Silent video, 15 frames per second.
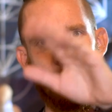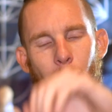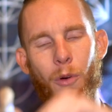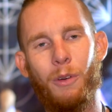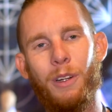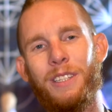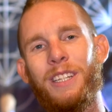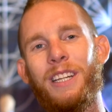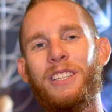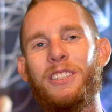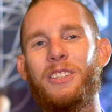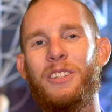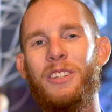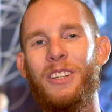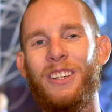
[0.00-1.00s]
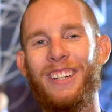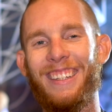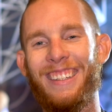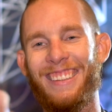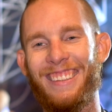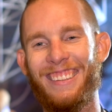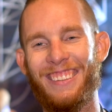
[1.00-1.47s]
but what tends to,
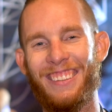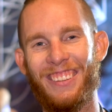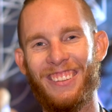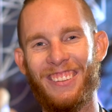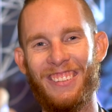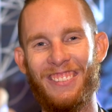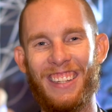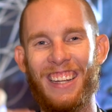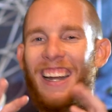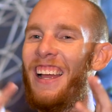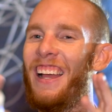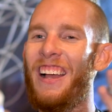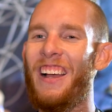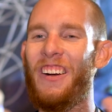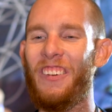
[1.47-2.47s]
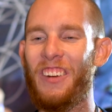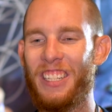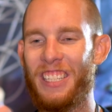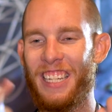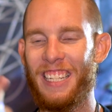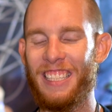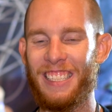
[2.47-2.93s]
a little word there,
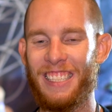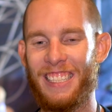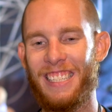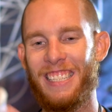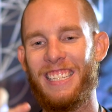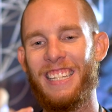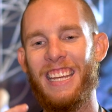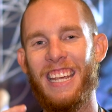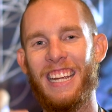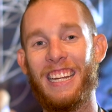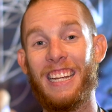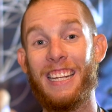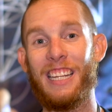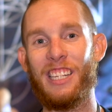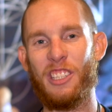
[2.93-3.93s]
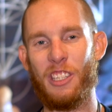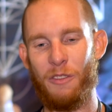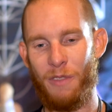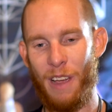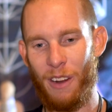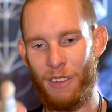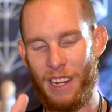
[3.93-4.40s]
what tends to stick is the
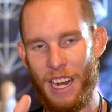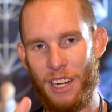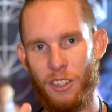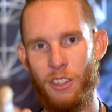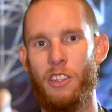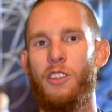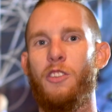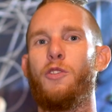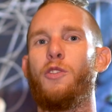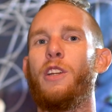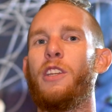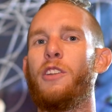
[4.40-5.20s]
foundation of the tree.